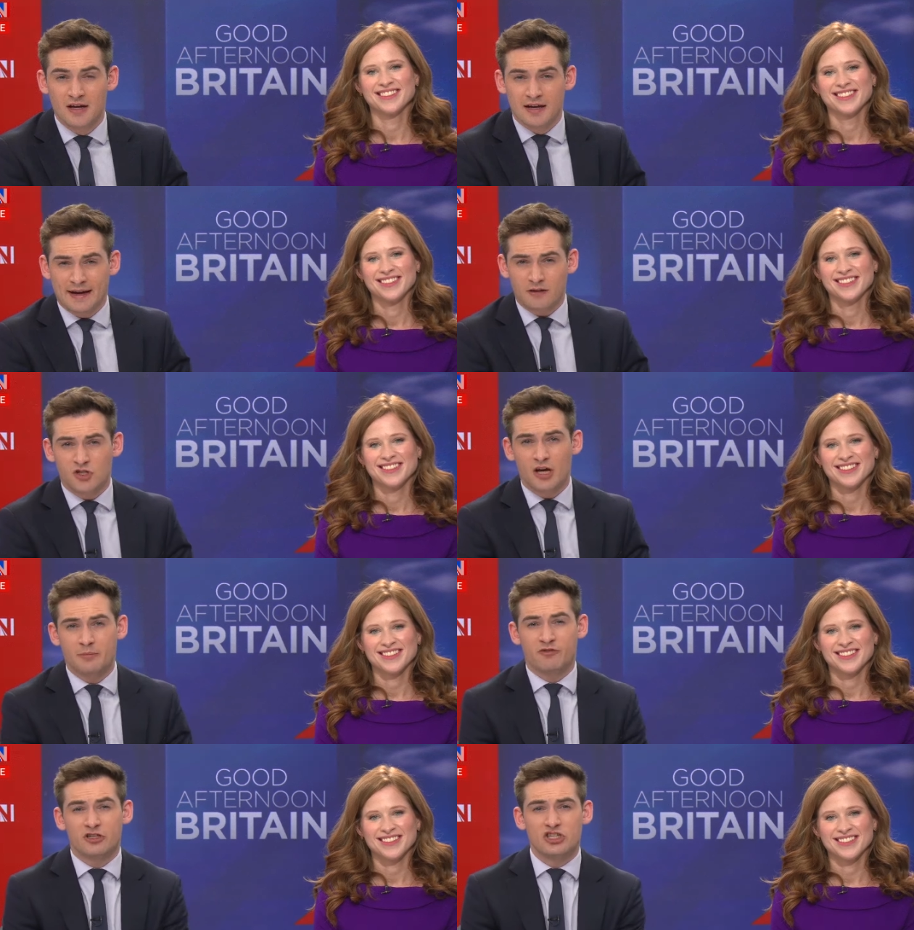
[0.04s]
Speaker 1: Now,
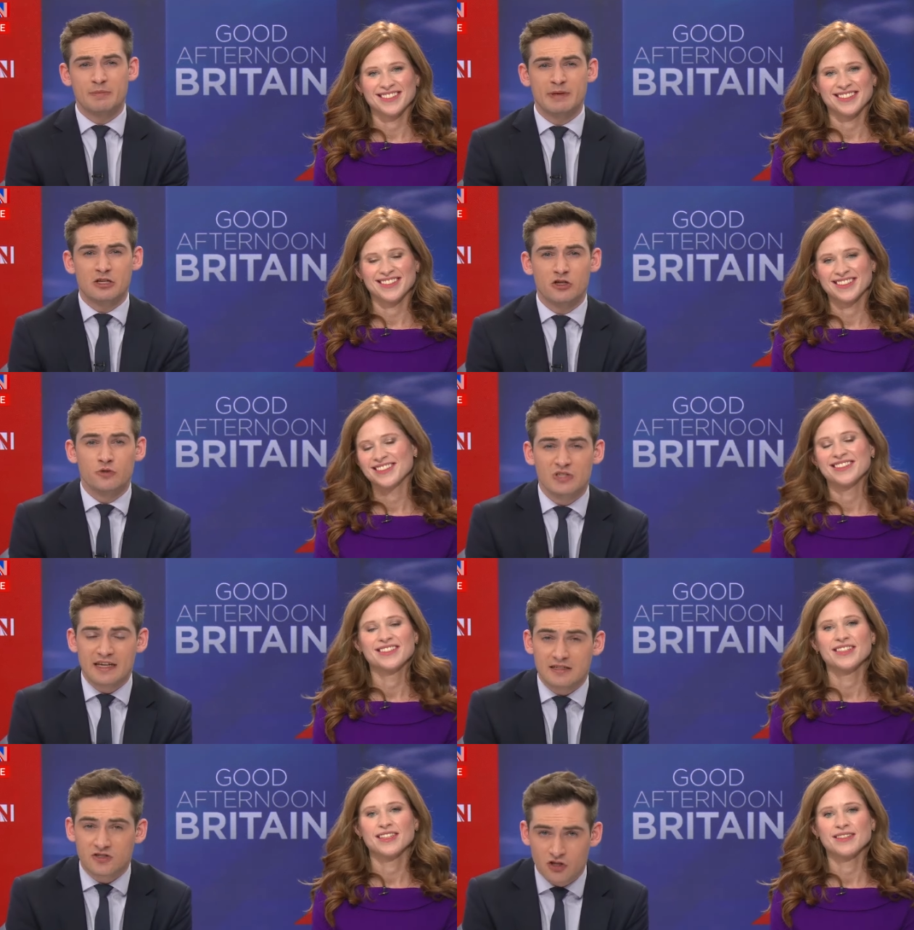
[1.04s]
time for a GB News
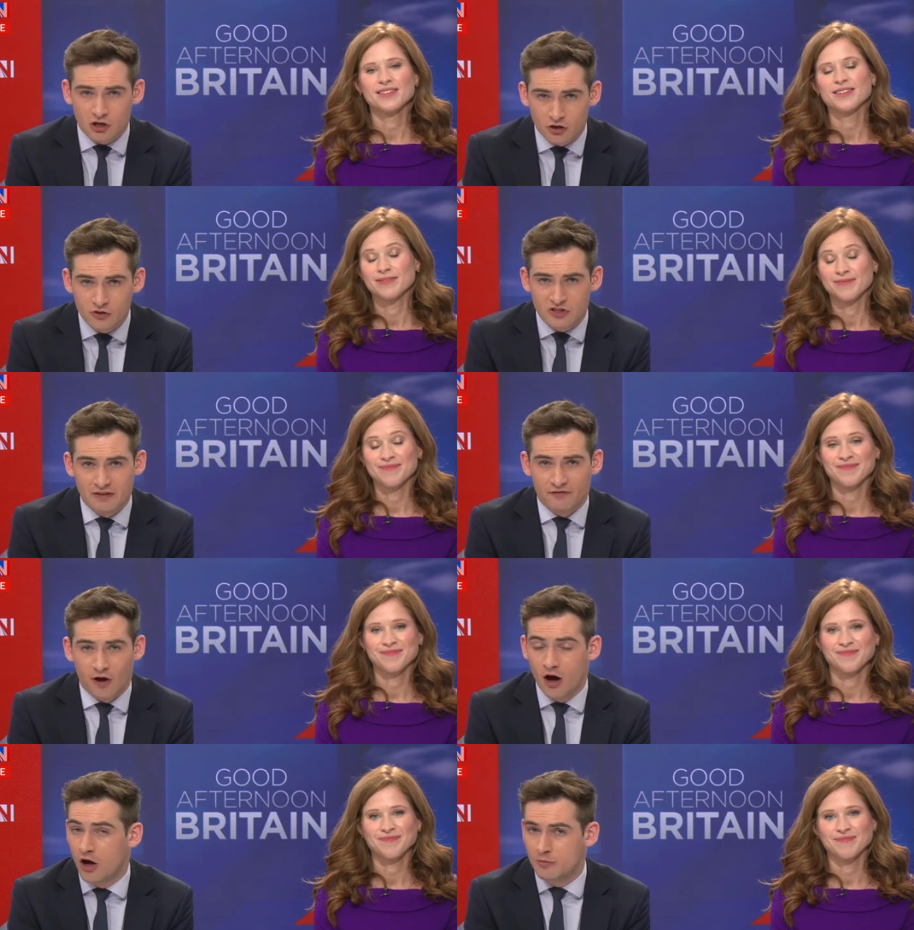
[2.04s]
exclusive.
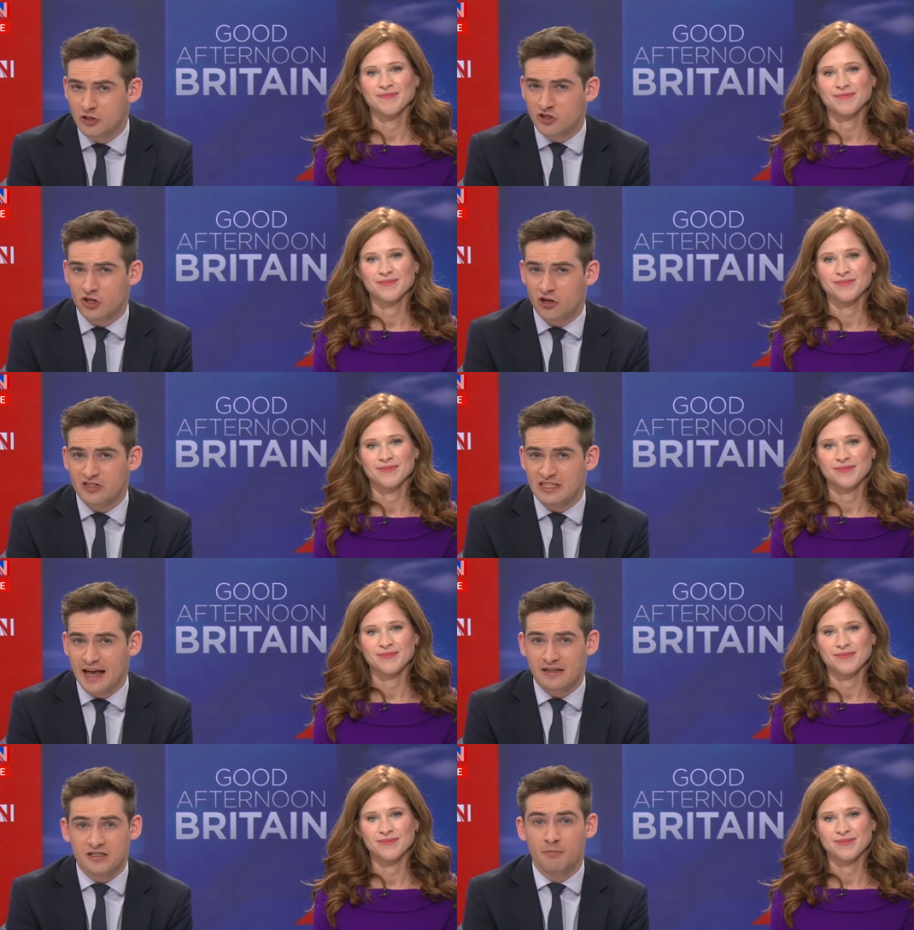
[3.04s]
Our Home and Security
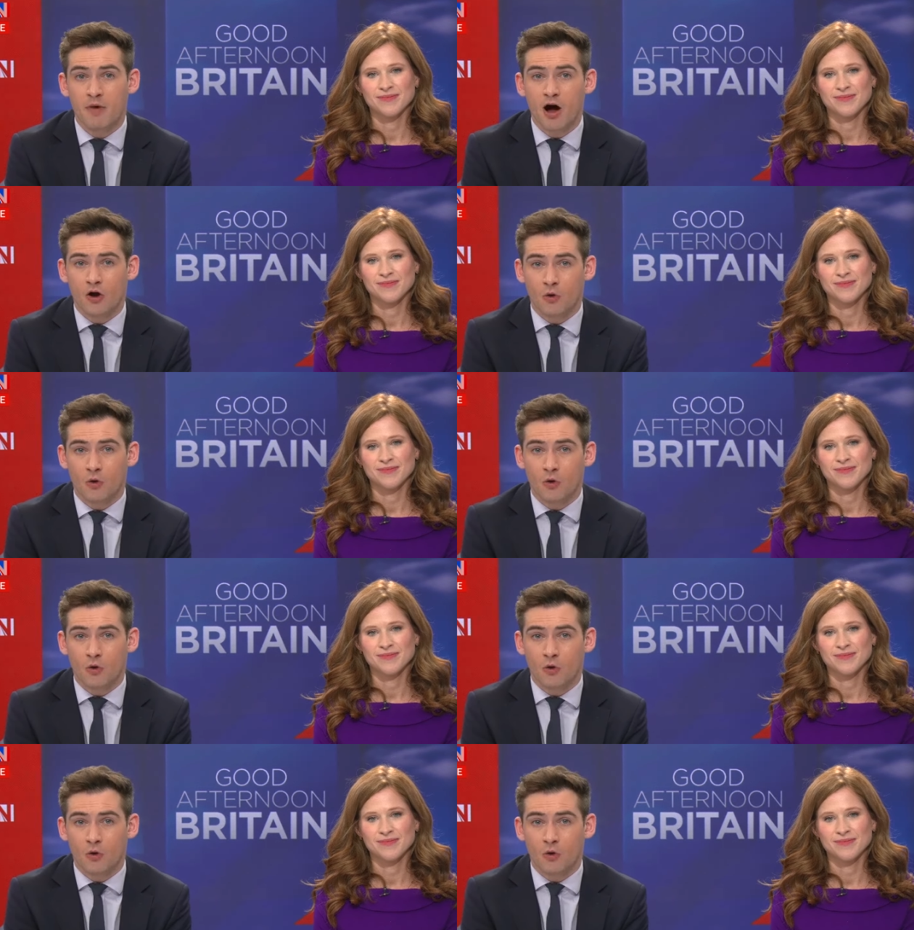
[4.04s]
editor Mark